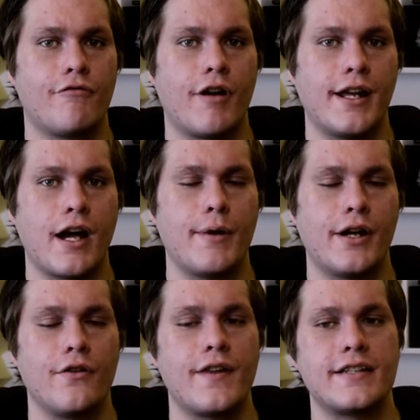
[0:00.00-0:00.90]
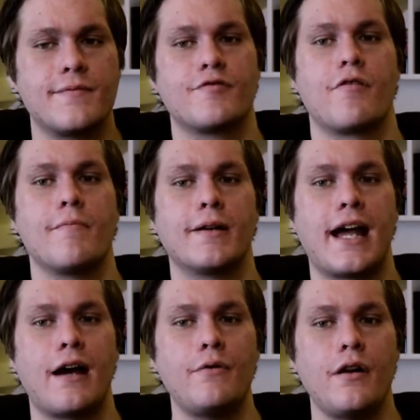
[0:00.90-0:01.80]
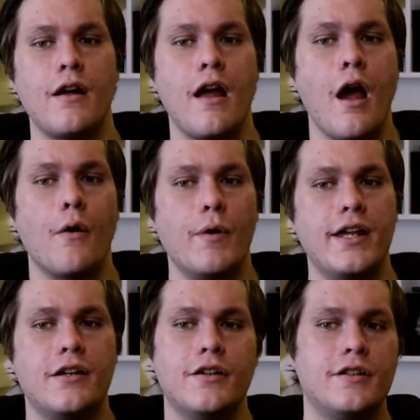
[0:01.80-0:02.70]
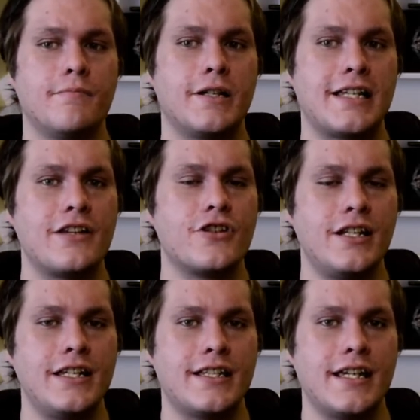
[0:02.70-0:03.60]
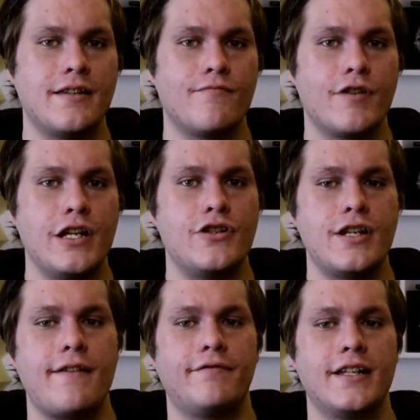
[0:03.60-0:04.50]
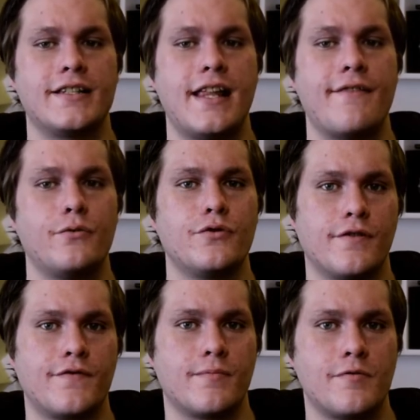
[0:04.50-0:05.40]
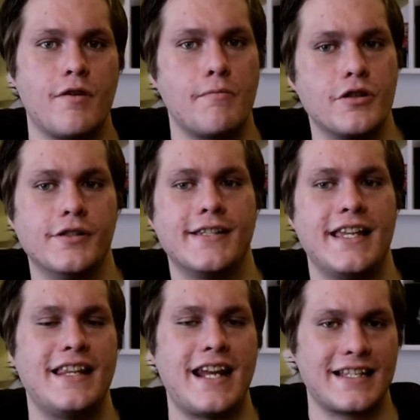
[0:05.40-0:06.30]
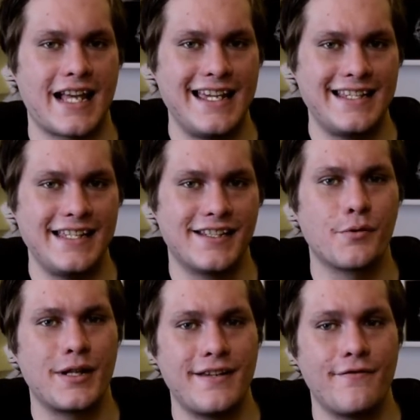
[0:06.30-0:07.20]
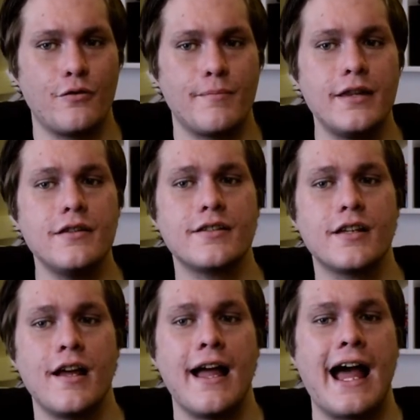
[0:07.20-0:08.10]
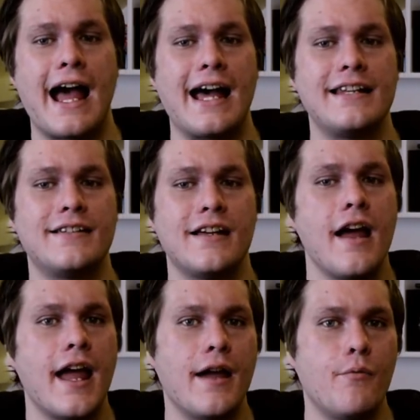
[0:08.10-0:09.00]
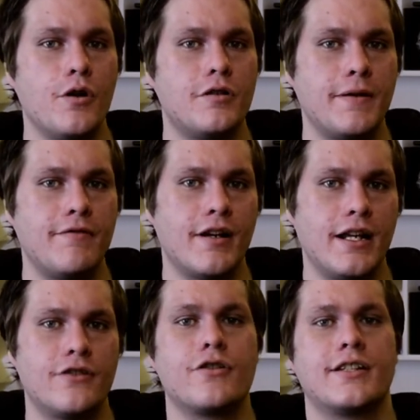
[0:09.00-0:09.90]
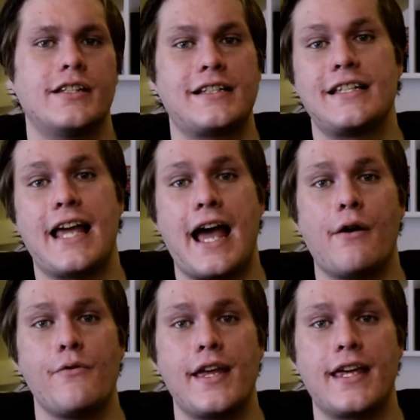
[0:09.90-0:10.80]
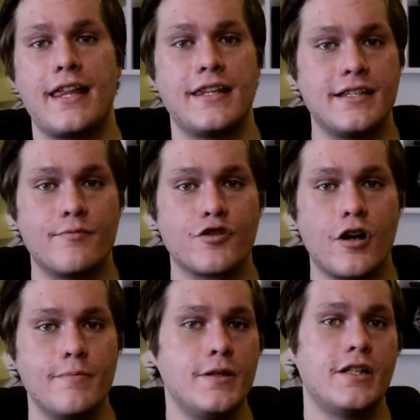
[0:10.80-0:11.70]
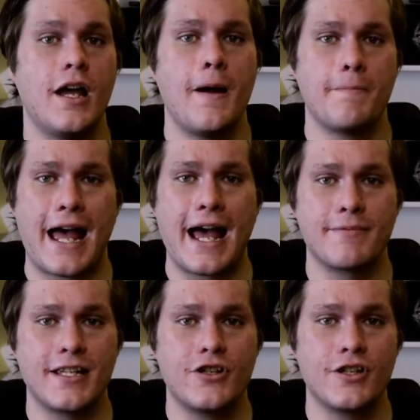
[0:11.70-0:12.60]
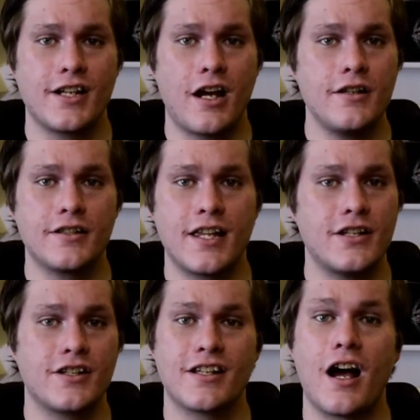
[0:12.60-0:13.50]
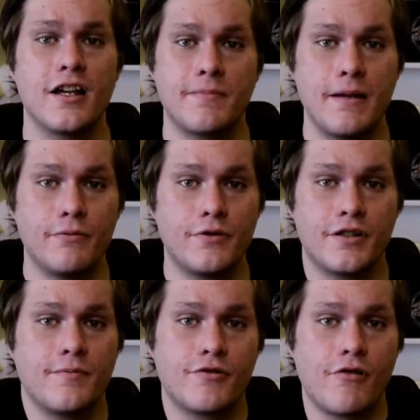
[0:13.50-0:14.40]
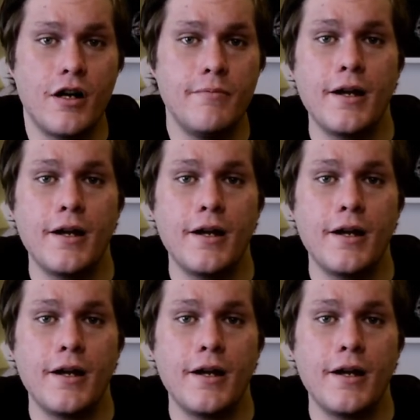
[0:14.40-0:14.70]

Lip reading: rate going on their subscriber count, we could potentially see them reach Netflix levels of subscriptions in the next 18 to 24 months. And it would be really interesting to see how they get these subscribers. Perhaps they just ask. They just ask people to subscribe.